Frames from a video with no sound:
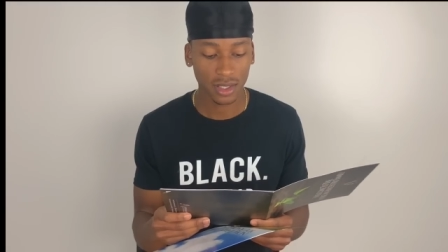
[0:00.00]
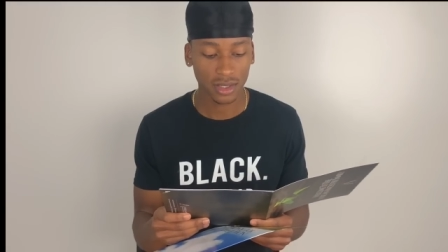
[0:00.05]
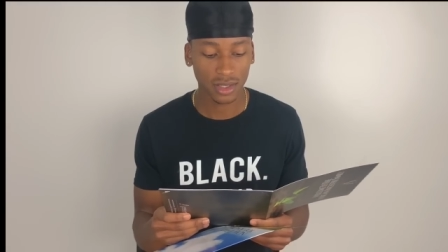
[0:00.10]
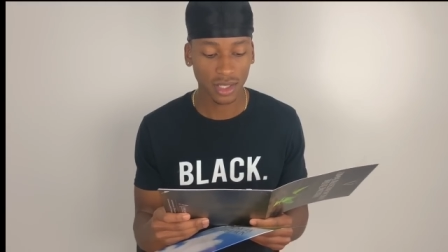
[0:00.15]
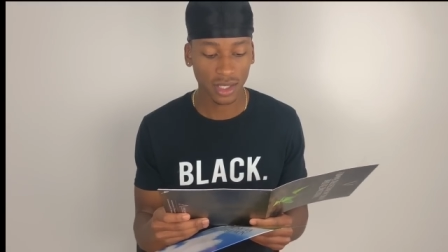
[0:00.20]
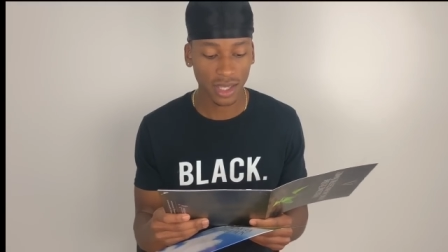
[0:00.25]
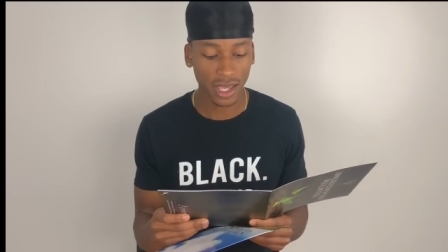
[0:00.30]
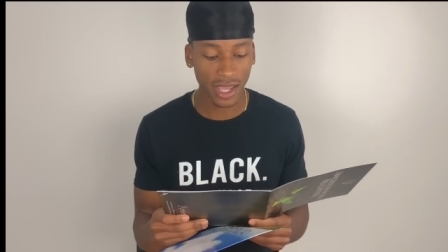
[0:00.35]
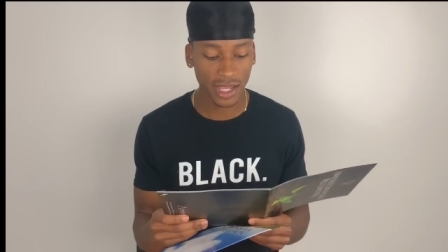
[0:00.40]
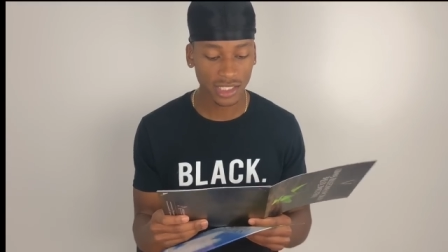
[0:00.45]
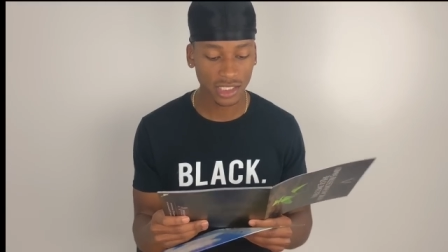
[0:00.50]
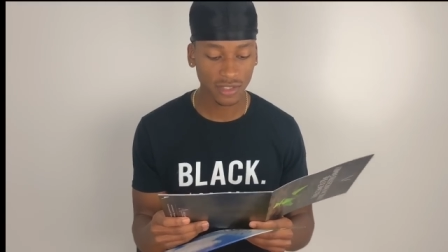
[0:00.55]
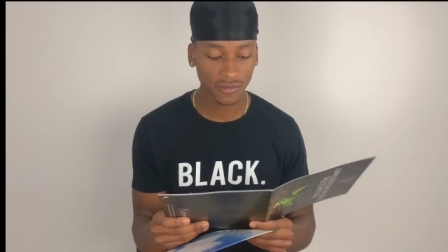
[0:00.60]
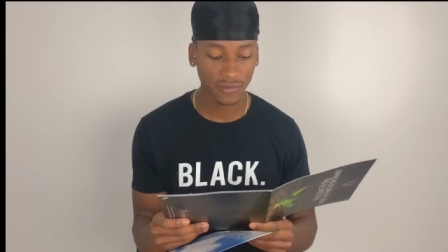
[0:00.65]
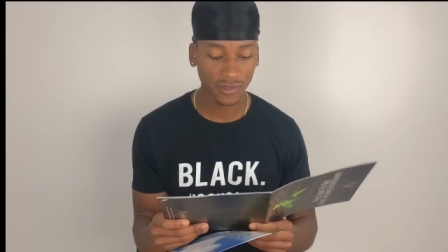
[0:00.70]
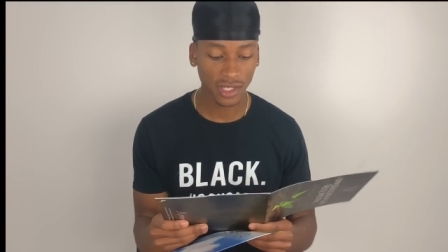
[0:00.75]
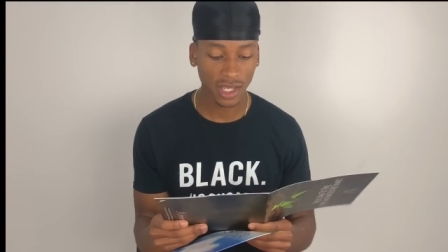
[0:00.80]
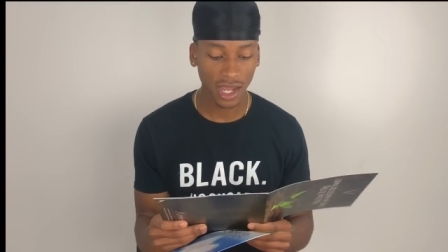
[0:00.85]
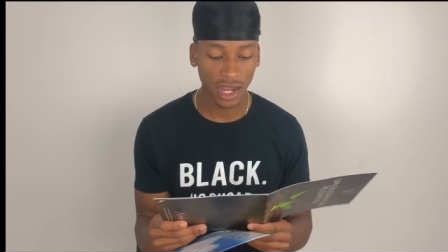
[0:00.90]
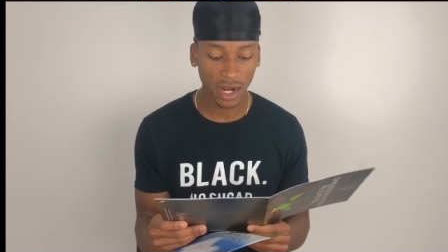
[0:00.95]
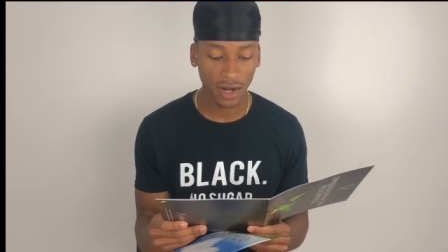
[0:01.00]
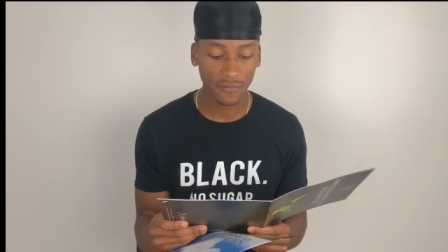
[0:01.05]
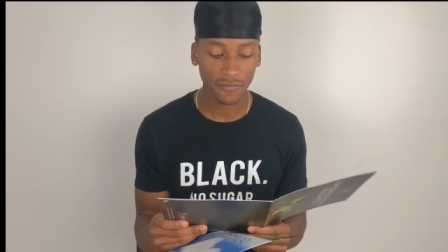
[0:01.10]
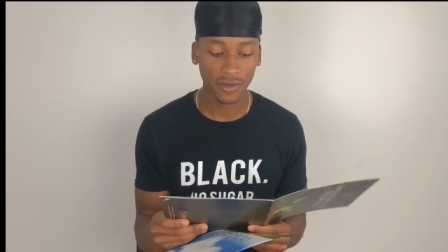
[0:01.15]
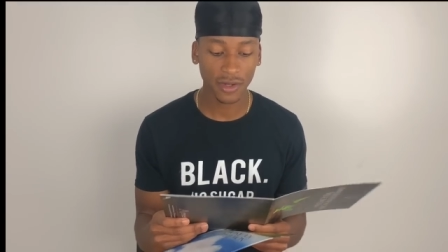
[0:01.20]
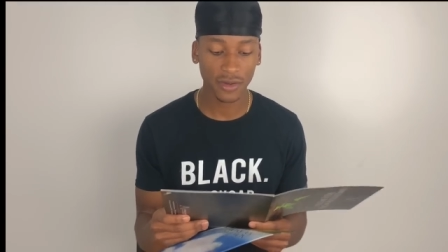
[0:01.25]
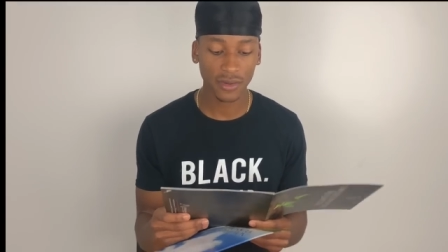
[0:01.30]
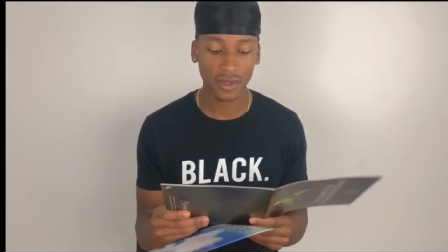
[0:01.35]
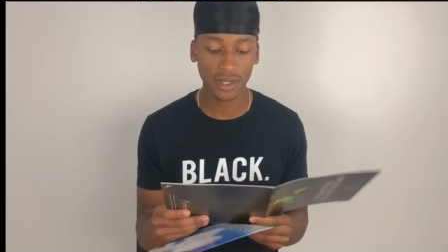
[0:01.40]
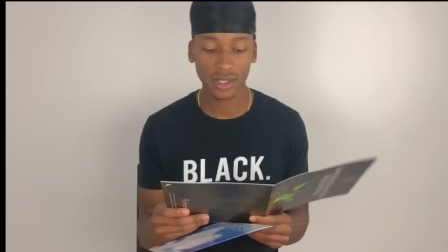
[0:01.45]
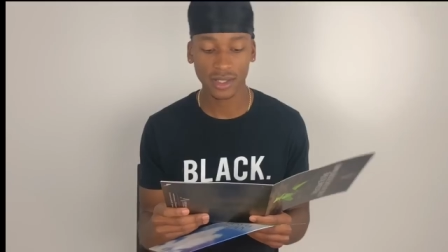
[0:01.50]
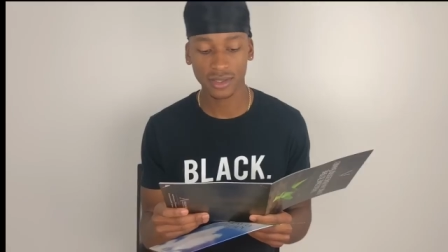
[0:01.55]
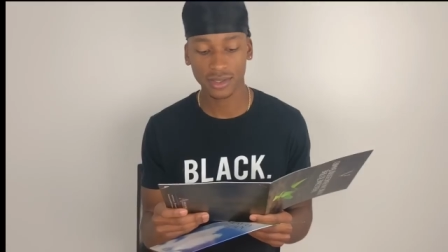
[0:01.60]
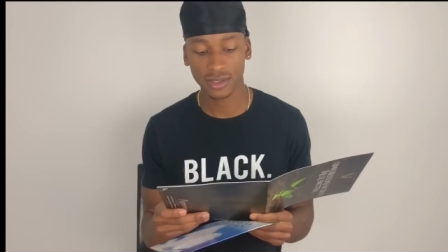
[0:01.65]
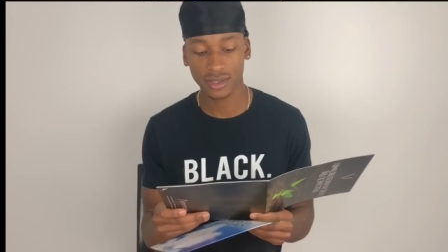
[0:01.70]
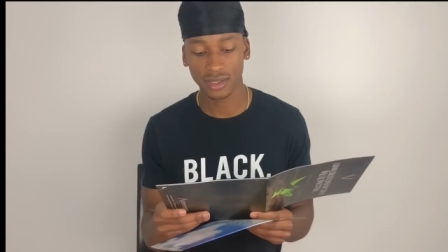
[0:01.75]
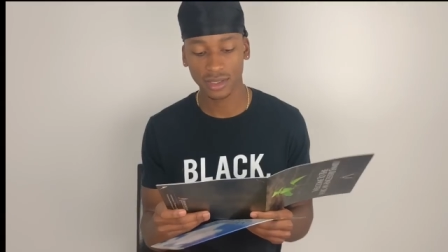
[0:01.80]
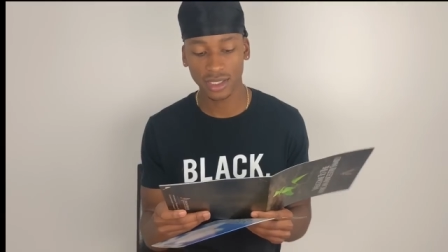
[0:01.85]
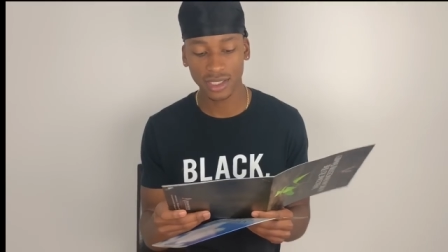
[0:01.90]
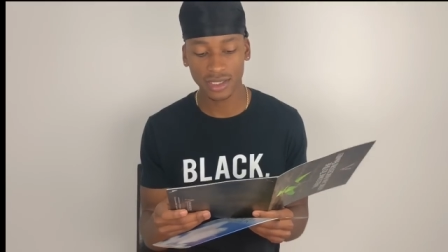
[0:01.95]
The HVR
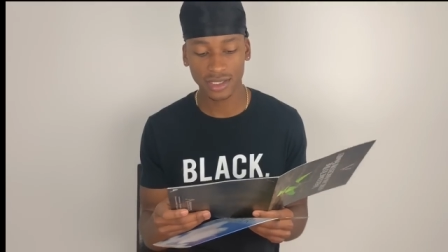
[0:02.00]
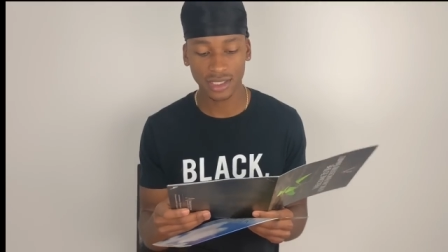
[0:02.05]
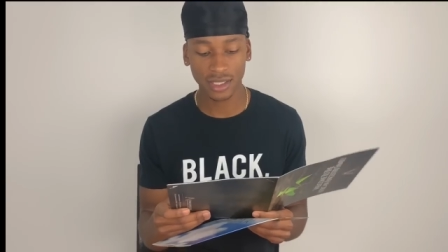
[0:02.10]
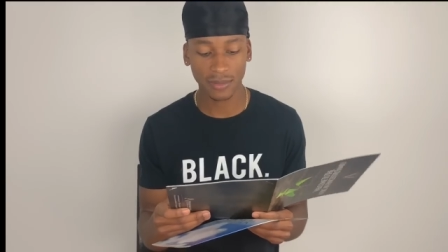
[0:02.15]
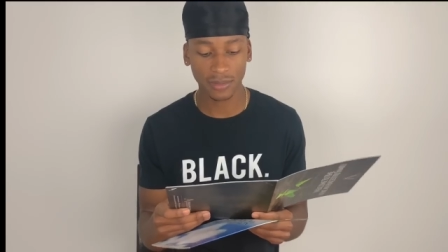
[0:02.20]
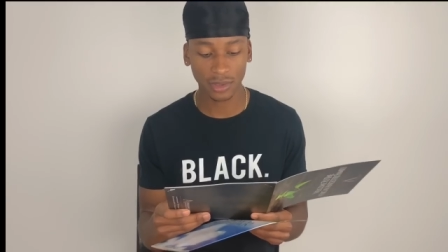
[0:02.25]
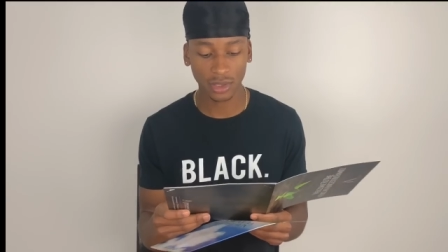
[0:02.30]
variants listed